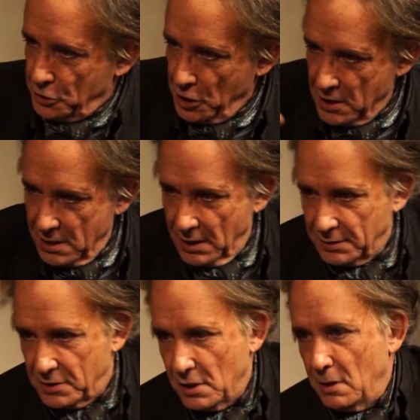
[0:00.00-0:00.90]

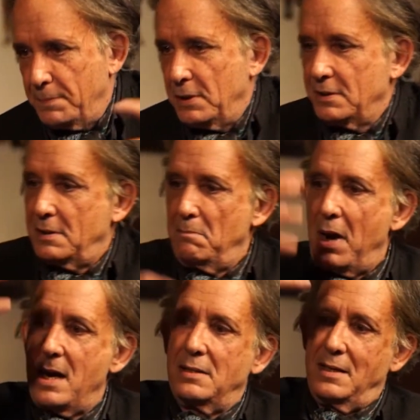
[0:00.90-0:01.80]
churning, turbulent,
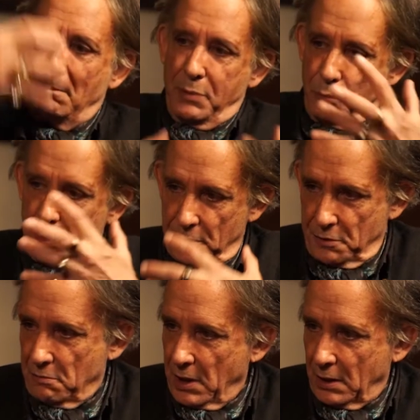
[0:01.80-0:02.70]
amazing,
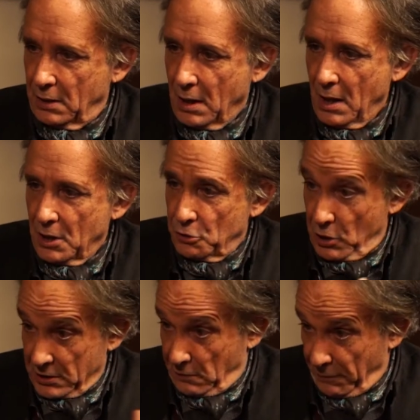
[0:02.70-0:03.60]
bewildering
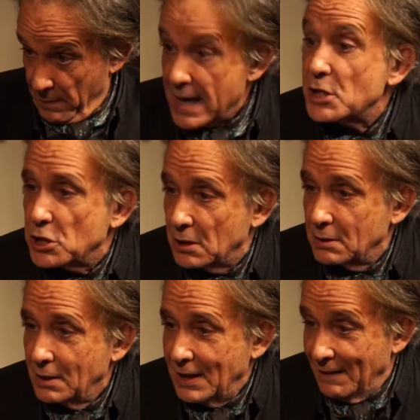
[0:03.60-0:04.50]
transformation
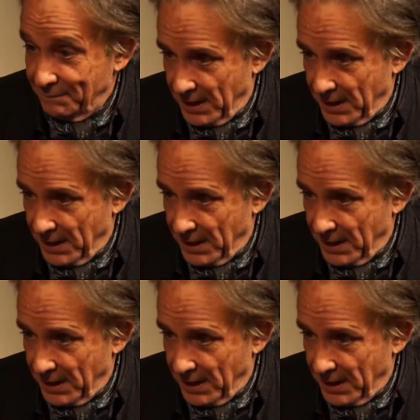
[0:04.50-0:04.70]
mm-hmm.